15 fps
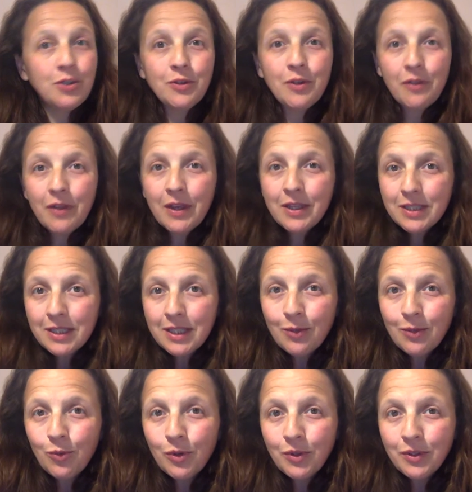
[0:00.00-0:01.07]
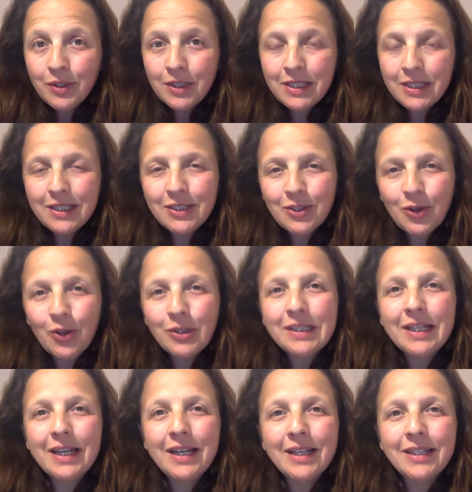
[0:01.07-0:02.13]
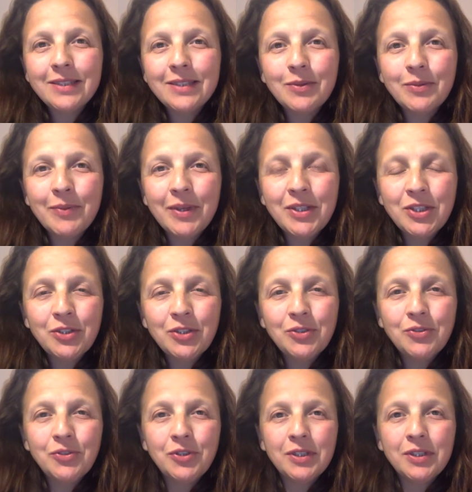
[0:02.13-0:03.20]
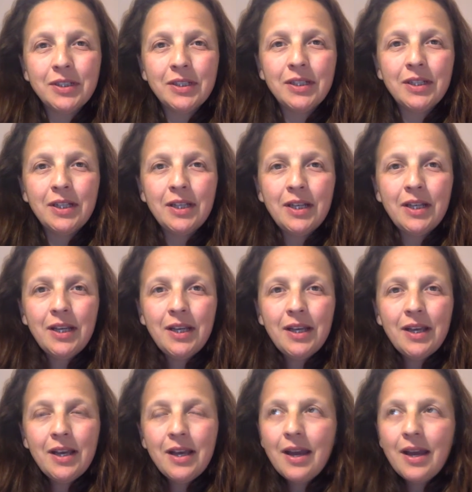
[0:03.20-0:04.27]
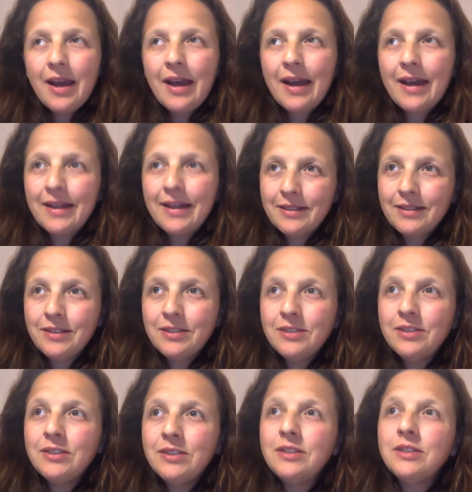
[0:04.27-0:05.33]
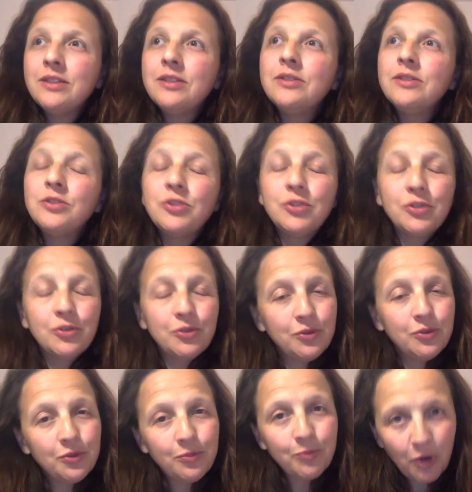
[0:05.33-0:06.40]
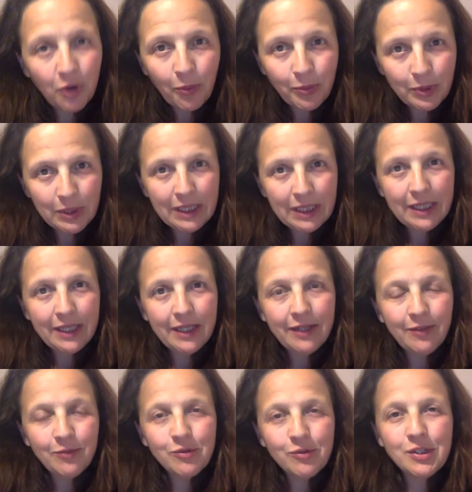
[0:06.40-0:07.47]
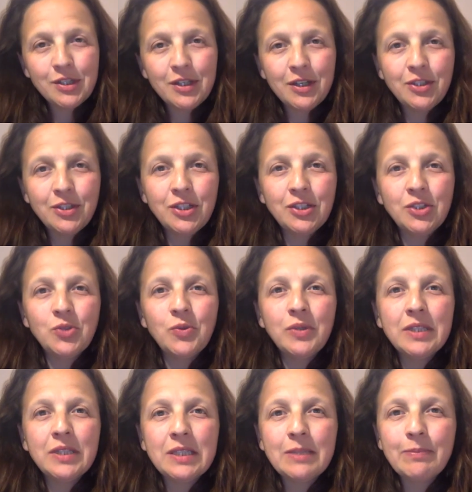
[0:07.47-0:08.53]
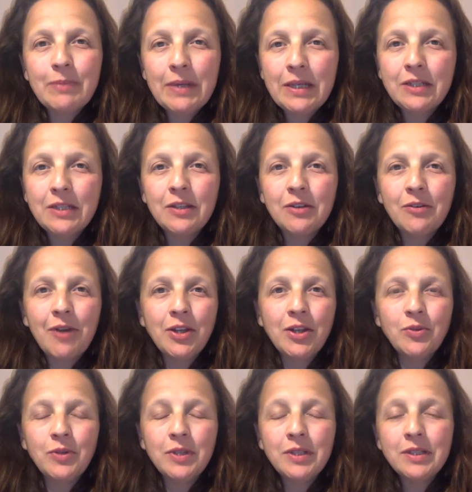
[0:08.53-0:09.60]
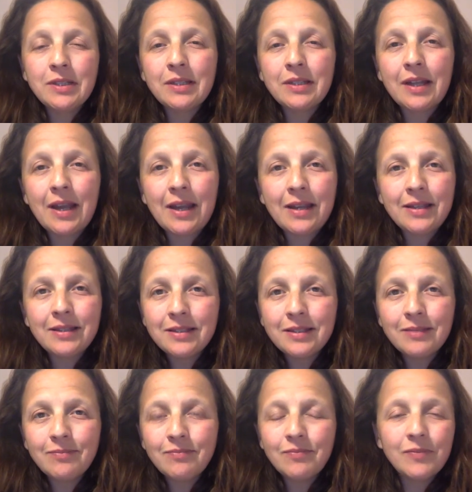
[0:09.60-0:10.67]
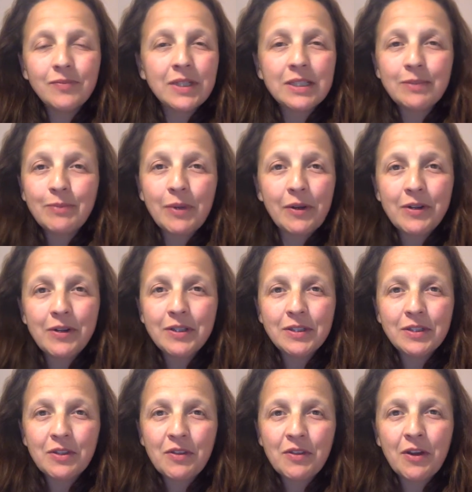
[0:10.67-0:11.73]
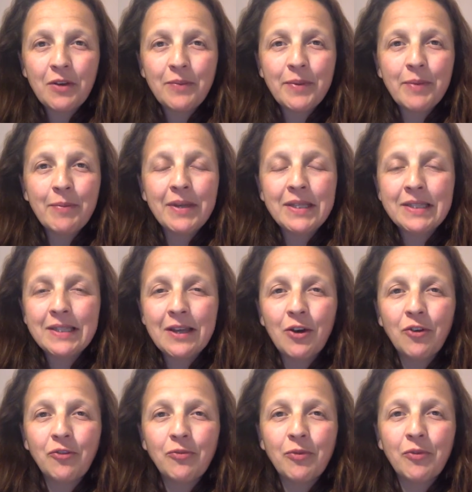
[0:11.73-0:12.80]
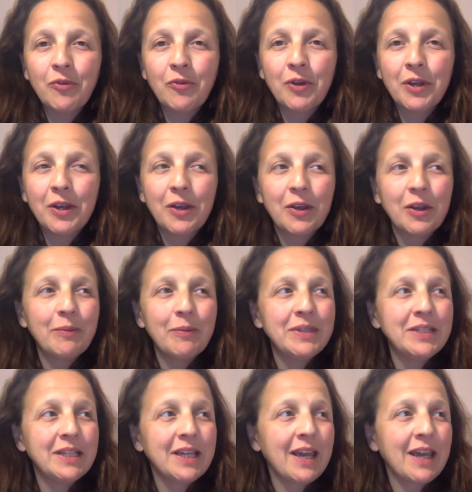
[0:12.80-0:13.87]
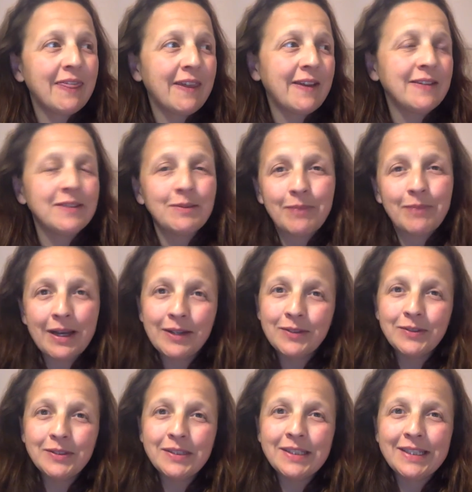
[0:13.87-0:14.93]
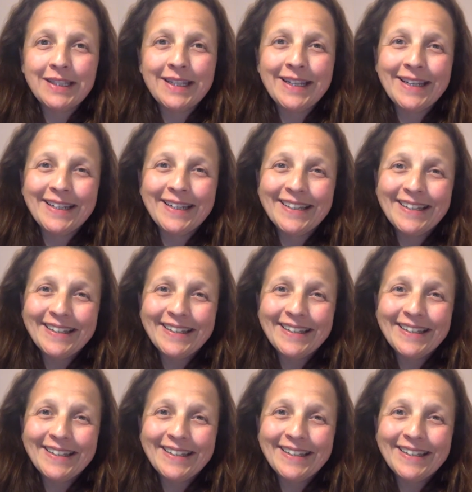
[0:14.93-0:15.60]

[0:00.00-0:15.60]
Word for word: do the things that I want this Easter holidays with my children and to properly research into it and speak to the graduates and get experience the therapy myself before I go committing £8,000 on a year,